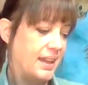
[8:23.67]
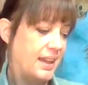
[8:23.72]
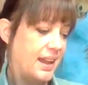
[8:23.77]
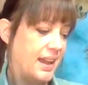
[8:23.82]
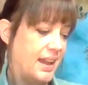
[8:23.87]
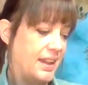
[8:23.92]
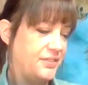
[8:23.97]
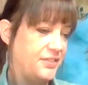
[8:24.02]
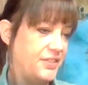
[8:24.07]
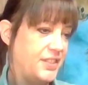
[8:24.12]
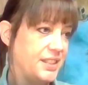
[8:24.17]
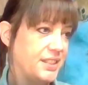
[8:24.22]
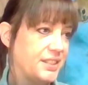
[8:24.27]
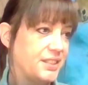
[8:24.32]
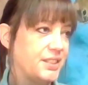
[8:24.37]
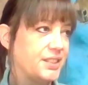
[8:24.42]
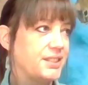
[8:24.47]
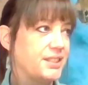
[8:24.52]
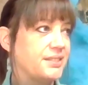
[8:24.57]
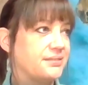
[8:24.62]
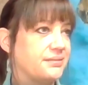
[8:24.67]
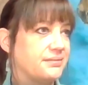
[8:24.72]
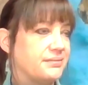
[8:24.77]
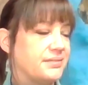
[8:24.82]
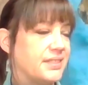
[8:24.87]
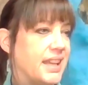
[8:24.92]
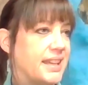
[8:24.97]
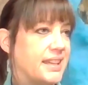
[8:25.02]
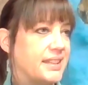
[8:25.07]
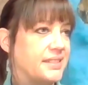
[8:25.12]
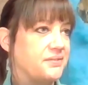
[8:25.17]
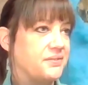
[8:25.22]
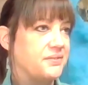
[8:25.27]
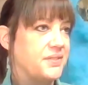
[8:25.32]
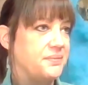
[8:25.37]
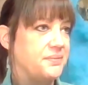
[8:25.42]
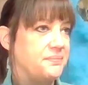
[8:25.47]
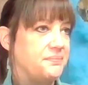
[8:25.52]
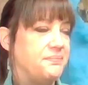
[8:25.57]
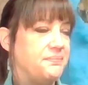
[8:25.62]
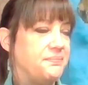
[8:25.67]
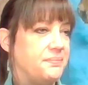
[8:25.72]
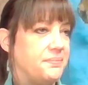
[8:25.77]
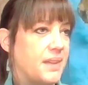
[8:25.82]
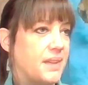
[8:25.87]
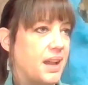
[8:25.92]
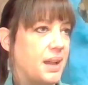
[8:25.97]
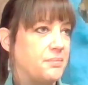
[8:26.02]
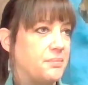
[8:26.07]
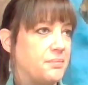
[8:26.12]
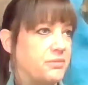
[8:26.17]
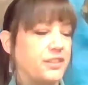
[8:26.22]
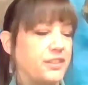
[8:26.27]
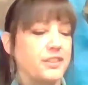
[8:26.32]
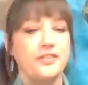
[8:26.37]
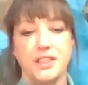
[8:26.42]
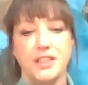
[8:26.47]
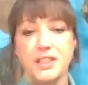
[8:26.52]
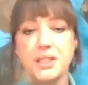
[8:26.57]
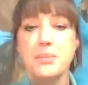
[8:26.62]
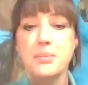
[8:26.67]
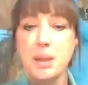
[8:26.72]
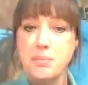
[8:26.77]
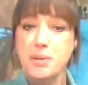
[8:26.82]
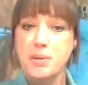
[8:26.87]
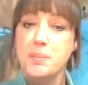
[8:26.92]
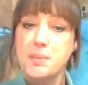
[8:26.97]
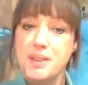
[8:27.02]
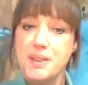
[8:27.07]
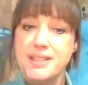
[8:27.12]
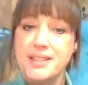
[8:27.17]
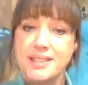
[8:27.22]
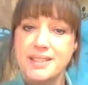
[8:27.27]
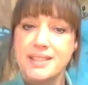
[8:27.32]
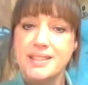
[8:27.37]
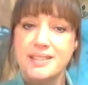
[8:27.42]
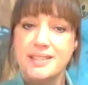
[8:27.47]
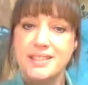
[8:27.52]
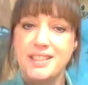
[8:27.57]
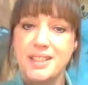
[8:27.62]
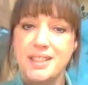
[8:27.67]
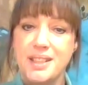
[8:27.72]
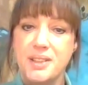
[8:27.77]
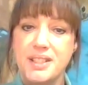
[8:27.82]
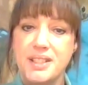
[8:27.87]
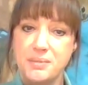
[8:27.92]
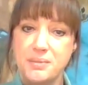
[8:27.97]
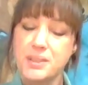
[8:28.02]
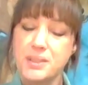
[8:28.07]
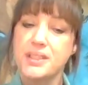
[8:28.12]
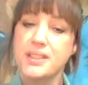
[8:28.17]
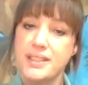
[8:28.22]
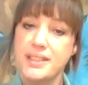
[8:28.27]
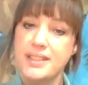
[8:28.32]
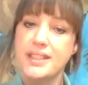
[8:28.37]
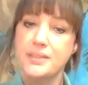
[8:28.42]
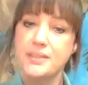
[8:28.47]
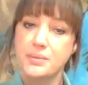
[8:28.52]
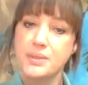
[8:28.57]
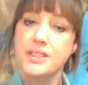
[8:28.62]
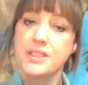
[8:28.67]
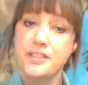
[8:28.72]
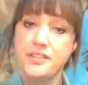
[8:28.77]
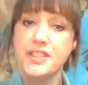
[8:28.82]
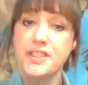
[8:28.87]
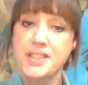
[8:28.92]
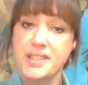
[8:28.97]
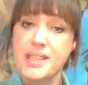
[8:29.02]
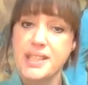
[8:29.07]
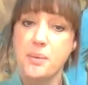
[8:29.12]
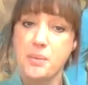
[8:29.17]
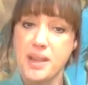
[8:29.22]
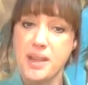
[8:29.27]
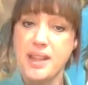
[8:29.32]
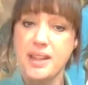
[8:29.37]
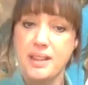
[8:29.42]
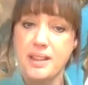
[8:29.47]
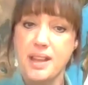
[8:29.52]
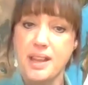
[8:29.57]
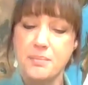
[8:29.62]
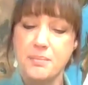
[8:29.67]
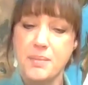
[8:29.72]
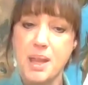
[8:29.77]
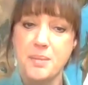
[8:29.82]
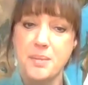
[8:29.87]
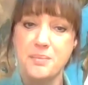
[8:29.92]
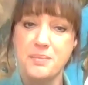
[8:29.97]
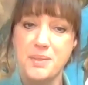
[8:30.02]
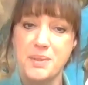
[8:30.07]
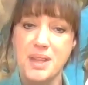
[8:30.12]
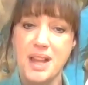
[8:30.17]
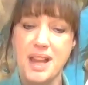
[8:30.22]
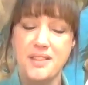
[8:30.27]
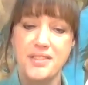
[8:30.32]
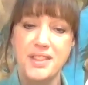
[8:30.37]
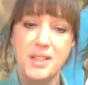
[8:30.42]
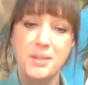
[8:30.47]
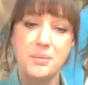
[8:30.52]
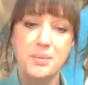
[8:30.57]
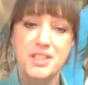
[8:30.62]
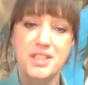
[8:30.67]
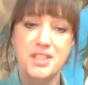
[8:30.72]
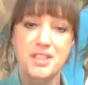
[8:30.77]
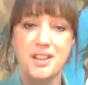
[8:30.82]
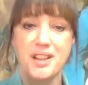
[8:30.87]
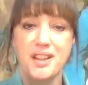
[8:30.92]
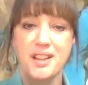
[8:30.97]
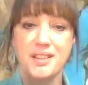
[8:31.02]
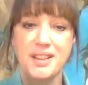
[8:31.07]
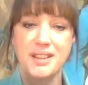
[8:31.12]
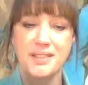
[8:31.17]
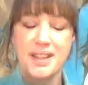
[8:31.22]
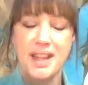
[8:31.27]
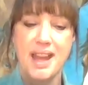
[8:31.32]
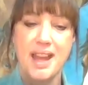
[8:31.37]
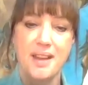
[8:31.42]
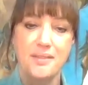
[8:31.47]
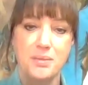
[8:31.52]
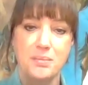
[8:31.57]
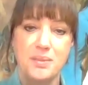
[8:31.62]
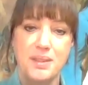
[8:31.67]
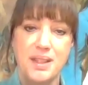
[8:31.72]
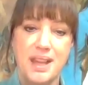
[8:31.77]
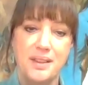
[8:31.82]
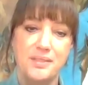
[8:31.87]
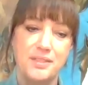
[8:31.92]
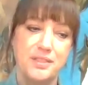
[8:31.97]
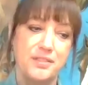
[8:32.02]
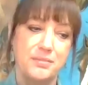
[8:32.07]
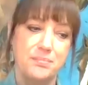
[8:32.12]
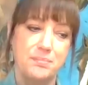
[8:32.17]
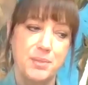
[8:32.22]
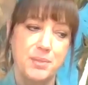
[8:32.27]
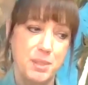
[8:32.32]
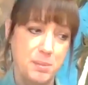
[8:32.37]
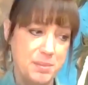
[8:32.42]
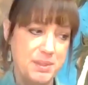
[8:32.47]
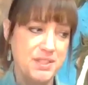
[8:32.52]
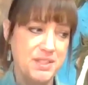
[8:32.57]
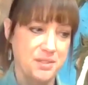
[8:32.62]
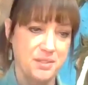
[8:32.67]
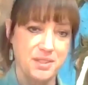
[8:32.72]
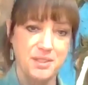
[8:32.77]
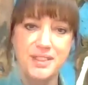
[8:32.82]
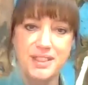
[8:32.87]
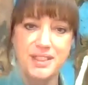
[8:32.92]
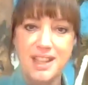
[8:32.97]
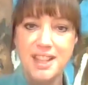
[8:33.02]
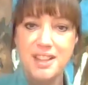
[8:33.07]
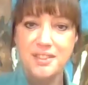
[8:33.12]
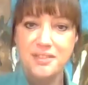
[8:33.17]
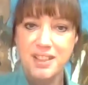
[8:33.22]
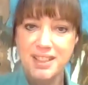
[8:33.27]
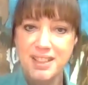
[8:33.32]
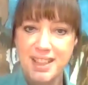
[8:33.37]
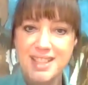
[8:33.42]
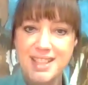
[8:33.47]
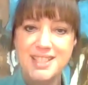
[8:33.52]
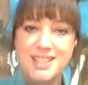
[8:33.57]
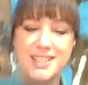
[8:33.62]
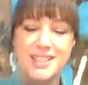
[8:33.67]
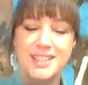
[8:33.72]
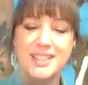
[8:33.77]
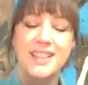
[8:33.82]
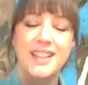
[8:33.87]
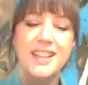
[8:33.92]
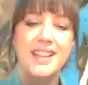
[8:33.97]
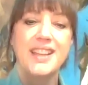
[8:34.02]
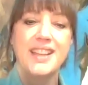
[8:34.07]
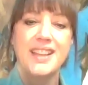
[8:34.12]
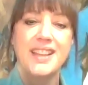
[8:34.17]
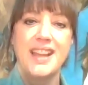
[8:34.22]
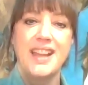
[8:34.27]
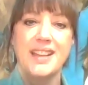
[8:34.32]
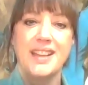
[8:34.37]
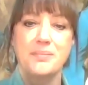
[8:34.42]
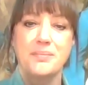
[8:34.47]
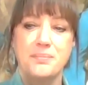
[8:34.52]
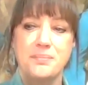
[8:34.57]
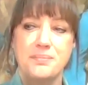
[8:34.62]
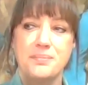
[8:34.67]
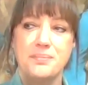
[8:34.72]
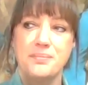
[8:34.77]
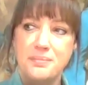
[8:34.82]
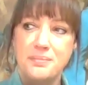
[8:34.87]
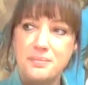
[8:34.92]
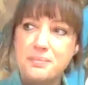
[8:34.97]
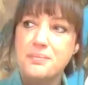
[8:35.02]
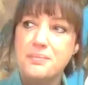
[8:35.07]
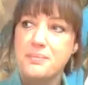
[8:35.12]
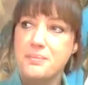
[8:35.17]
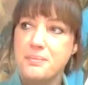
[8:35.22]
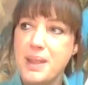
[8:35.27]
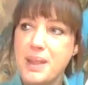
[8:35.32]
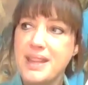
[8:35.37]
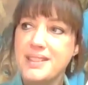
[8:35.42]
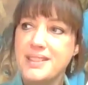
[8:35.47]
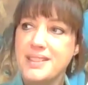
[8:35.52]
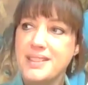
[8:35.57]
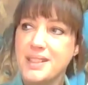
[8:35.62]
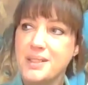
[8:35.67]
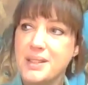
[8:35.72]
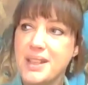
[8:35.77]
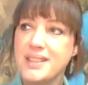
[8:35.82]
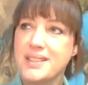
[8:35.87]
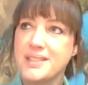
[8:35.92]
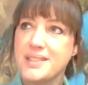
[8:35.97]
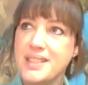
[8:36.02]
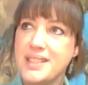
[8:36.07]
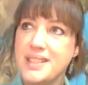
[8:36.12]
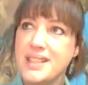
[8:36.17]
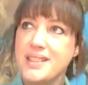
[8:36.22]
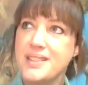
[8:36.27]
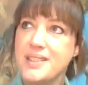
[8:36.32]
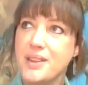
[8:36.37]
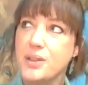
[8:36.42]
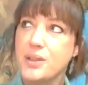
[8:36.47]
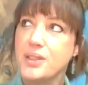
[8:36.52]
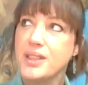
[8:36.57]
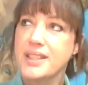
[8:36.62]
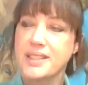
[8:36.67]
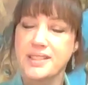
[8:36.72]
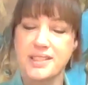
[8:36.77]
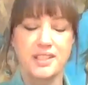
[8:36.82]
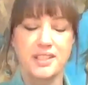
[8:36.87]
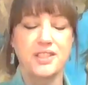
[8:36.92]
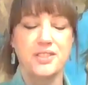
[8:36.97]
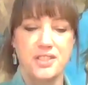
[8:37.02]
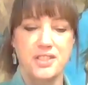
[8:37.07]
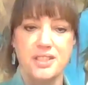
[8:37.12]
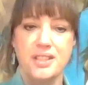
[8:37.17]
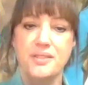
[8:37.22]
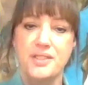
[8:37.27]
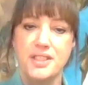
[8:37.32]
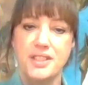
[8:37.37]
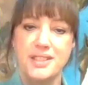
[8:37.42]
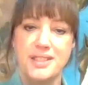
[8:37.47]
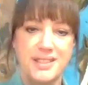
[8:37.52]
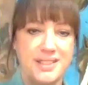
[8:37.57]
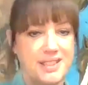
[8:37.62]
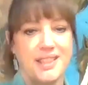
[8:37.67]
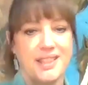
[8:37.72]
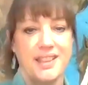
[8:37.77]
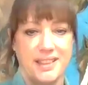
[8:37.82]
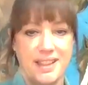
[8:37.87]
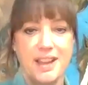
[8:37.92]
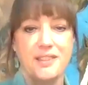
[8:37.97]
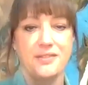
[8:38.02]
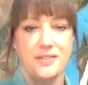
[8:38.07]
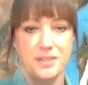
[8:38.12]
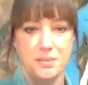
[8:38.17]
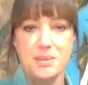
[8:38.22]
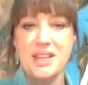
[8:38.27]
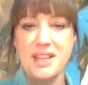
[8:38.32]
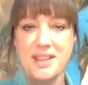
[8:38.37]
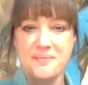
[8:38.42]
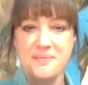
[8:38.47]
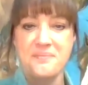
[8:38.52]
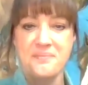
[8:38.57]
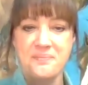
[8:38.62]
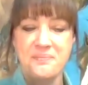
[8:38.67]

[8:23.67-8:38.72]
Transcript: I feel like I'm fulfilling my purpose. You know, it really, it really feels that way. I'm, I'm, I think we should all have, have a purpose-driven life, I guess, and, and painting and the, the whole execution of it is like that for me.